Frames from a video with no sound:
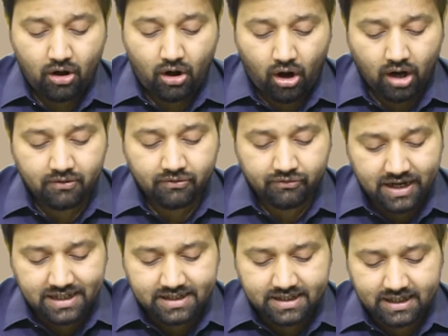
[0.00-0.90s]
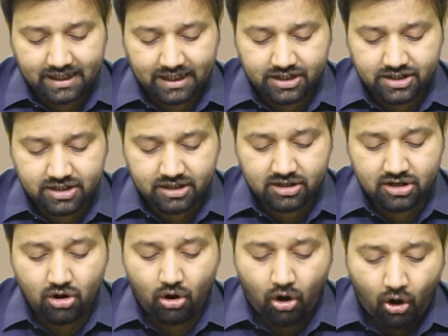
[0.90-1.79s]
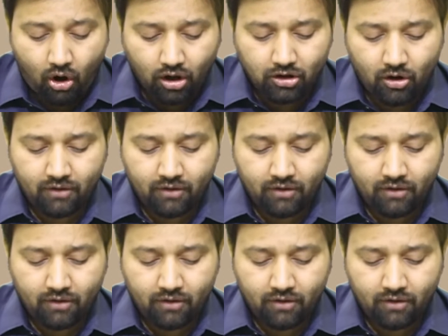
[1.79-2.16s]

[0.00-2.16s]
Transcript: or waste collection, all